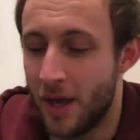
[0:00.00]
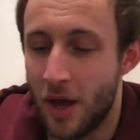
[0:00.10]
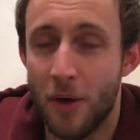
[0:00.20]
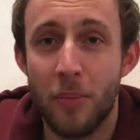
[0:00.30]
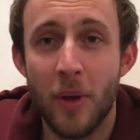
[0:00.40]

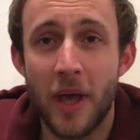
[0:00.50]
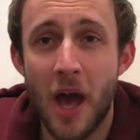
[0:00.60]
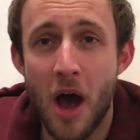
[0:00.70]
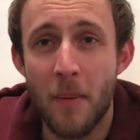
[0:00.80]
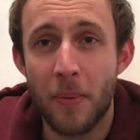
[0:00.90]
I'll put it
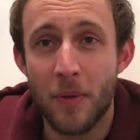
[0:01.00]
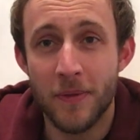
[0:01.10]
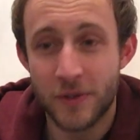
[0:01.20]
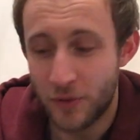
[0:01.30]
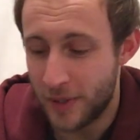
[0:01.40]
up on
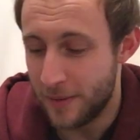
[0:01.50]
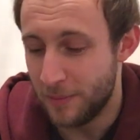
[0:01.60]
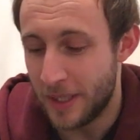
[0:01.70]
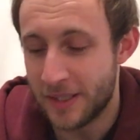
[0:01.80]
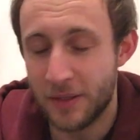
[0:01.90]
the screen
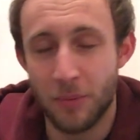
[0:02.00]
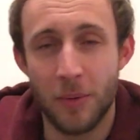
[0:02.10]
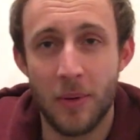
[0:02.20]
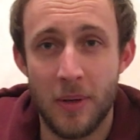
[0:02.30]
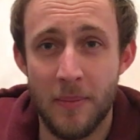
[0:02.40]
because it'll
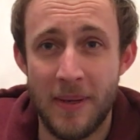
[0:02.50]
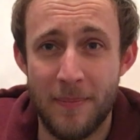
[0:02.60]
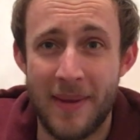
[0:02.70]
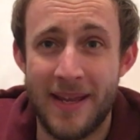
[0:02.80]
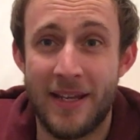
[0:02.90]
probably
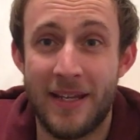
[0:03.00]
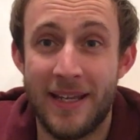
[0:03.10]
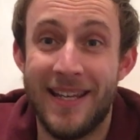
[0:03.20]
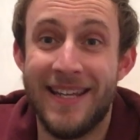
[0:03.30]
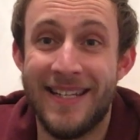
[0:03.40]
make
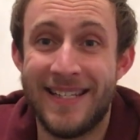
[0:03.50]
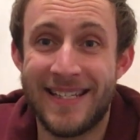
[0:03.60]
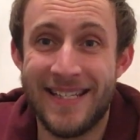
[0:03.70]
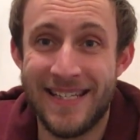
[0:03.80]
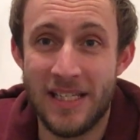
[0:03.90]
it
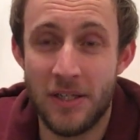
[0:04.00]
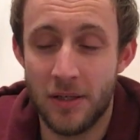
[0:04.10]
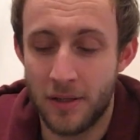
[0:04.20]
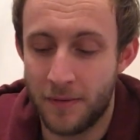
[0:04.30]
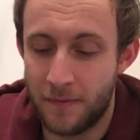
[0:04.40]

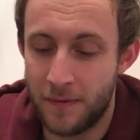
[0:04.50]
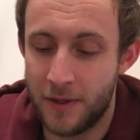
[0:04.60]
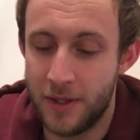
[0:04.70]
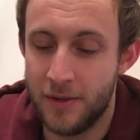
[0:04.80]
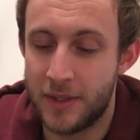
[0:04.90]
easier for
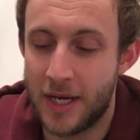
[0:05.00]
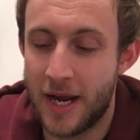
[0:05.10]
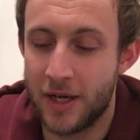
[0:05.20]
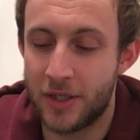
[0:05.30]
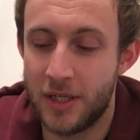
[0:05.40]
you to
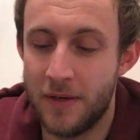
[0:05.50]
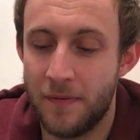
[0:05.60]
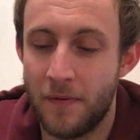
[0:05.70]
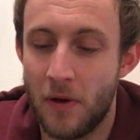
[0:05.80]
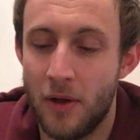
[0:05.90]
actually
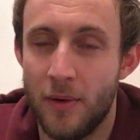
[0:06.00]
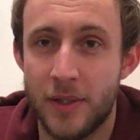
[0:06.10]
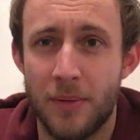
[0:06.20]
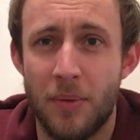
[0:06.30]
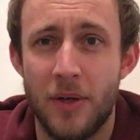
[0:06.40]
follow as
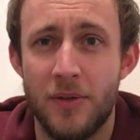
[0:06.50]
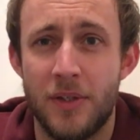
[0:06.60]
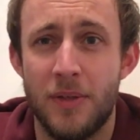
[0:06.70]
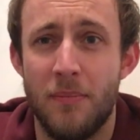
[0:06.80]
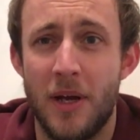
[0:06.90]
opposed
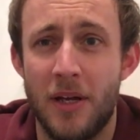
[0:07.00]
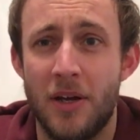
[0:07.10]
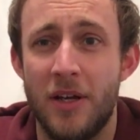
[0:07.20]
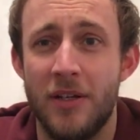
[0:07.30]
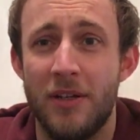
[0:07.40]
to my
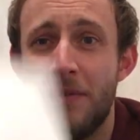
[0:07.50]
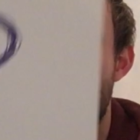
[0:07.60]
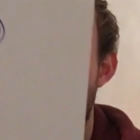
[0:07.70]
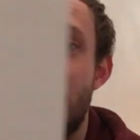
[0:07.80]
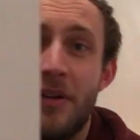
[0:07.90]
kind of
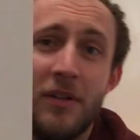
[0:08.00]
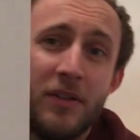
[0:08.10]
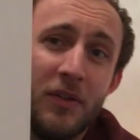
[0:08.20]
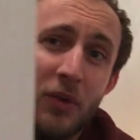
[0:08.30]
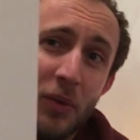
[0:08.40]

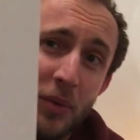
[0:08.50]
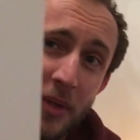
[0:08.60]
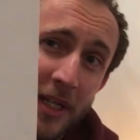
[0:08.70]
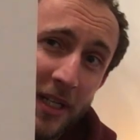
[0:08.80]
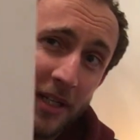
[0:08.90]

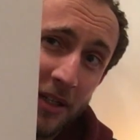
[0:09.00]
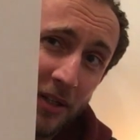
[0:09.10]
scrawny